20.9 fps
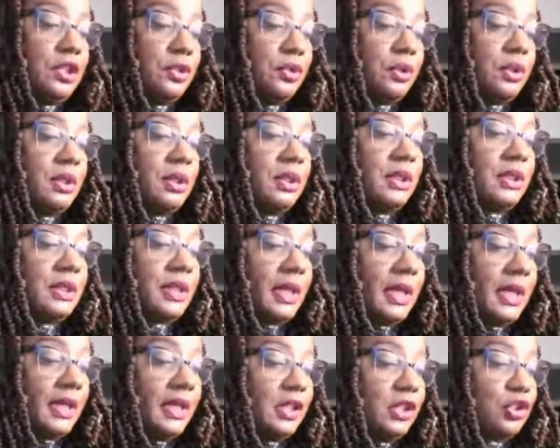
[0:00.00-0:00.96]
During the
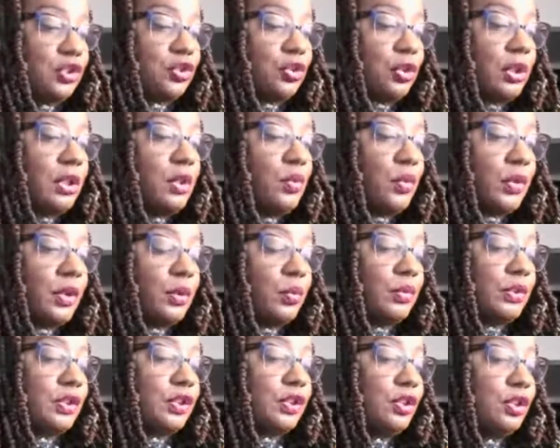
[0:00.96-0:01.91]
day, Shirley
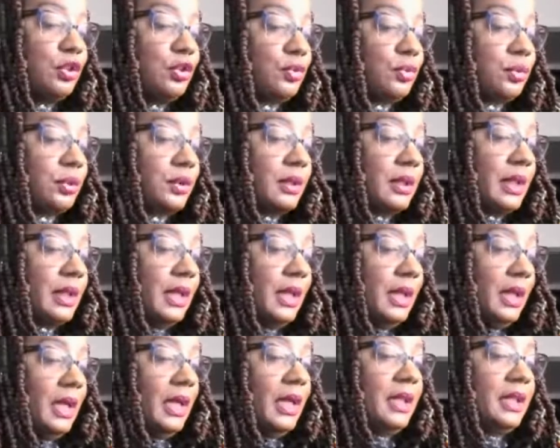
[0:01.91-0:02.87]
worked with children.
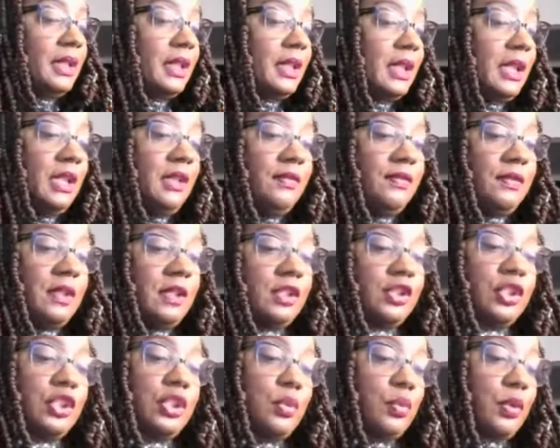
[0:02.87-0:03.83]
In the
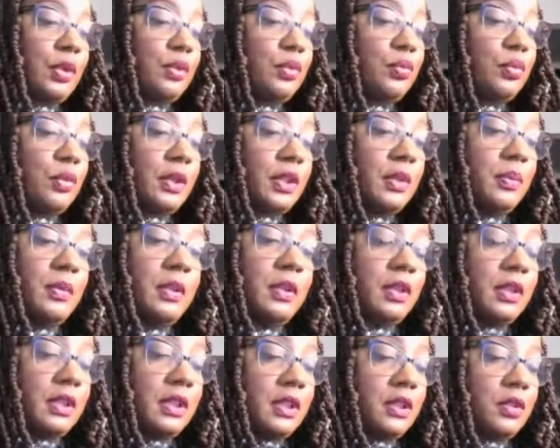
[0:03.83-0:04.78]
evening, she worked with
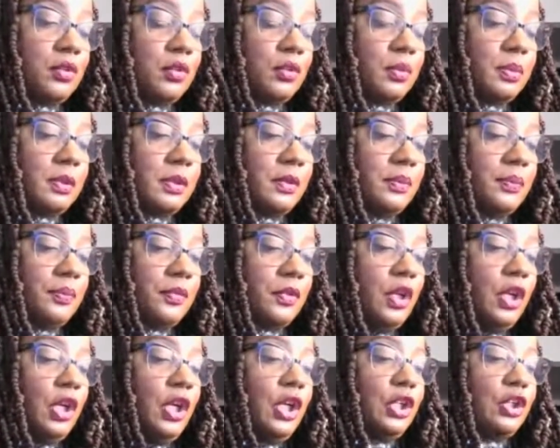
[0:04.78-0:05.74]
community groups.
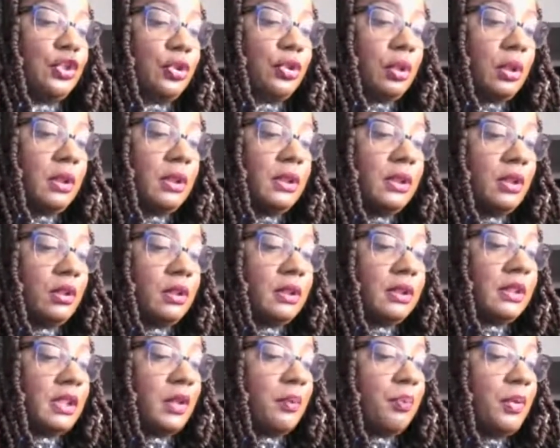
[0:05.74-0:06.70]
Shirley
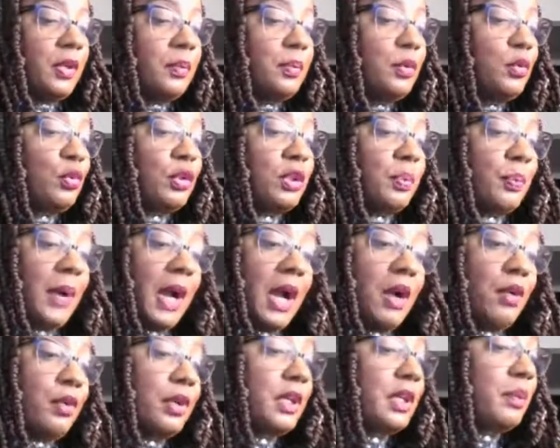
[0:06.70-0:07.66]
noticed that people with
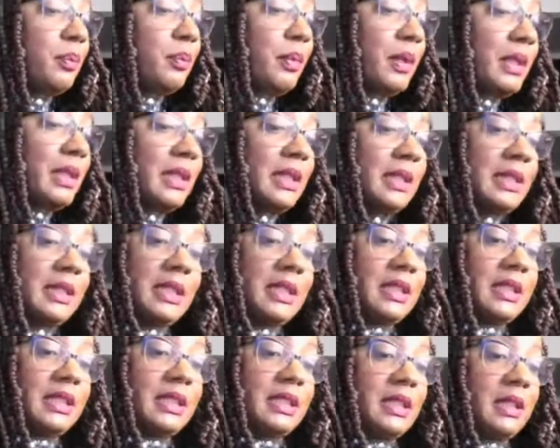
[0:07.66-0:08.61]
power and money
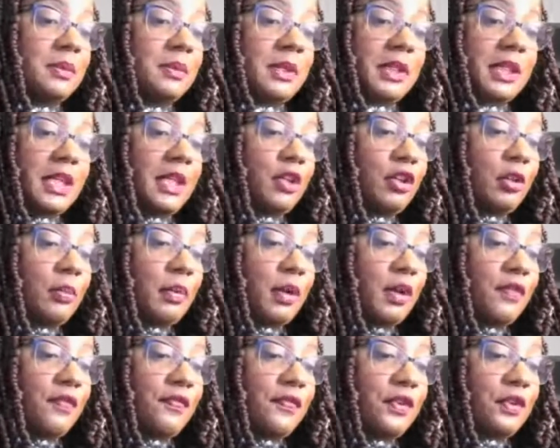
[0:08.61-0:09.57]
didn't seem to care
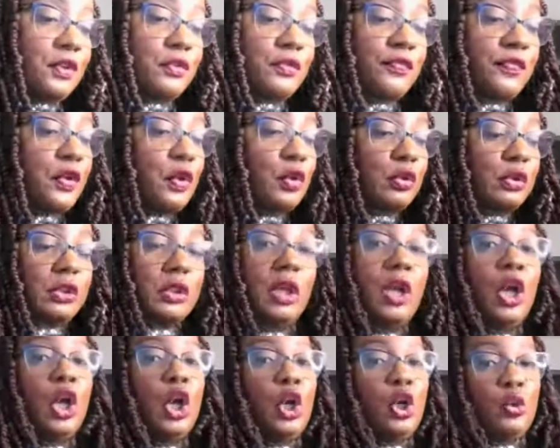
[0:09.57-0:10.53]
about folks
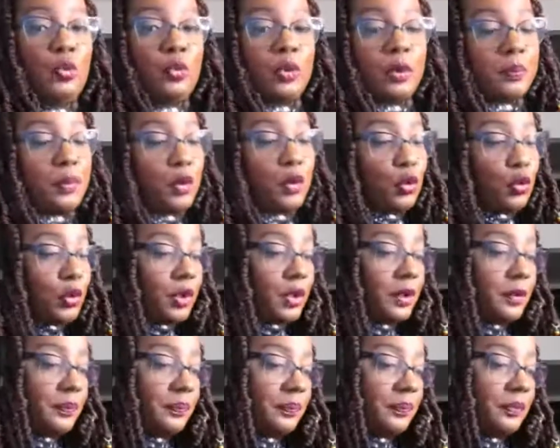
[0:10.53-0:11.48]
who were
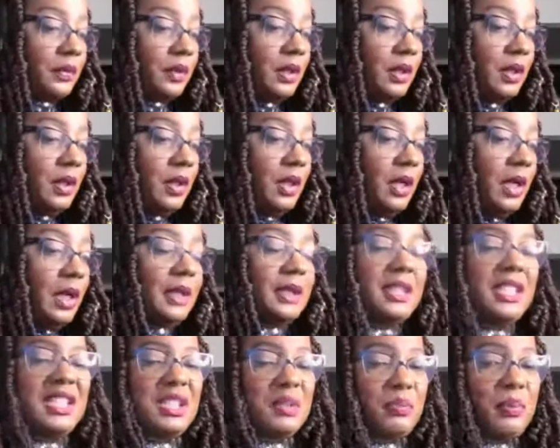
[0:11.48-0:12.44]
poor.
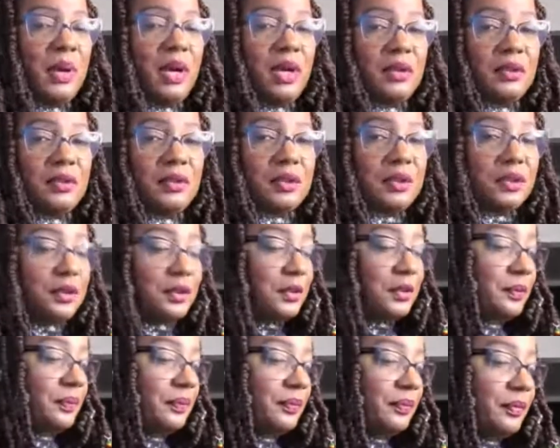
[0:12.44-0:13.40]
This bothered
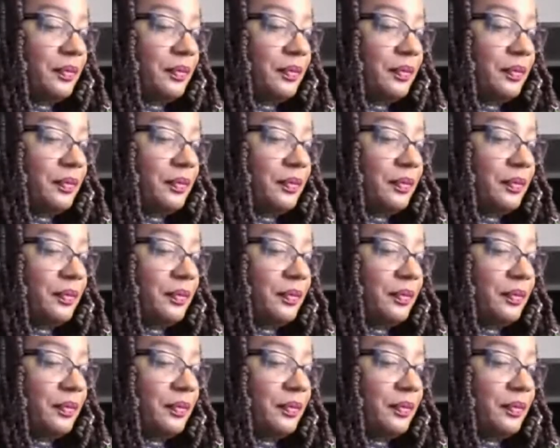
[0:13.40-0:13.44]
her.